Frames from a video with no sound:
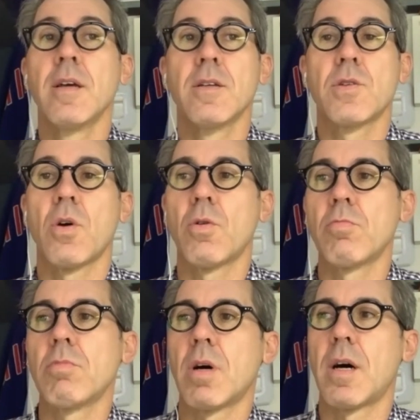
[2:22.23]

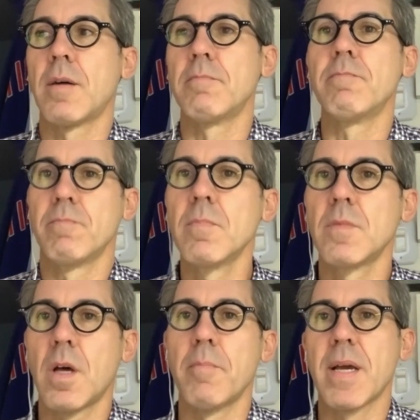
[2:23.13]
So
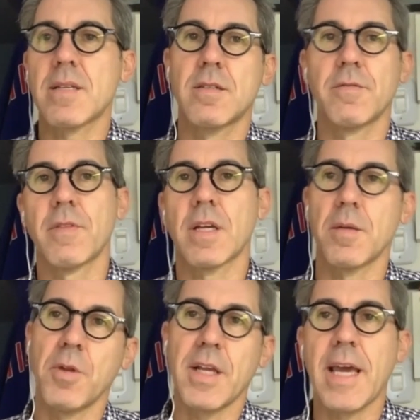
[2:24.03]
a mix of the
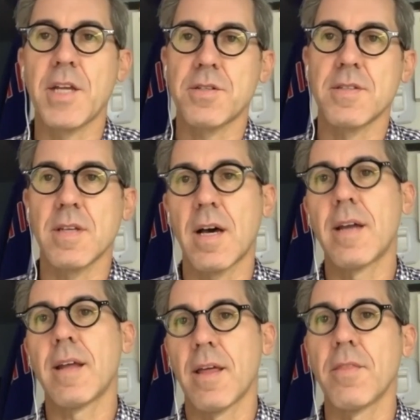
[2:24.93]
communication
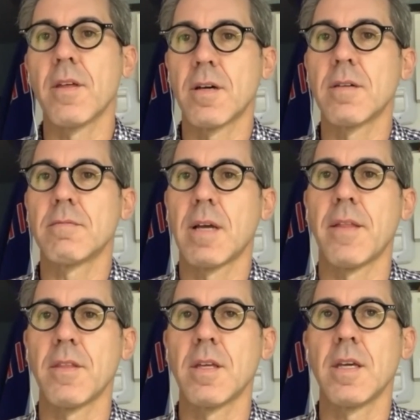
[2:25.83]
side and the
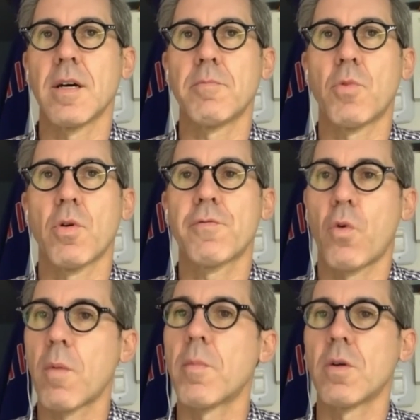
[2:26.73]
more
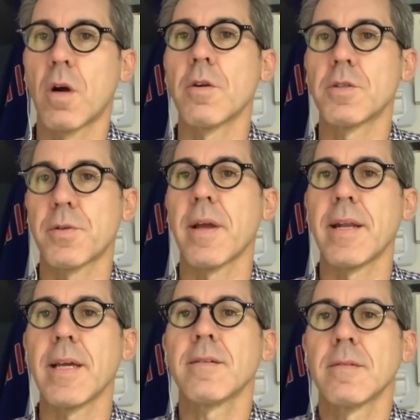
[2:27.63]
formal art
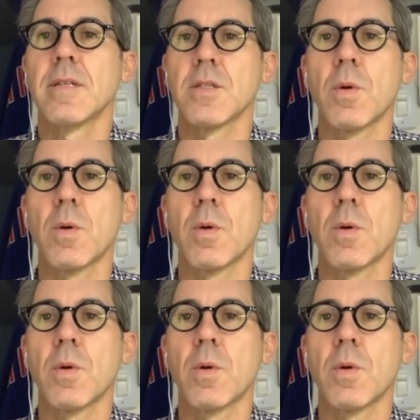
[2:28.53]
training as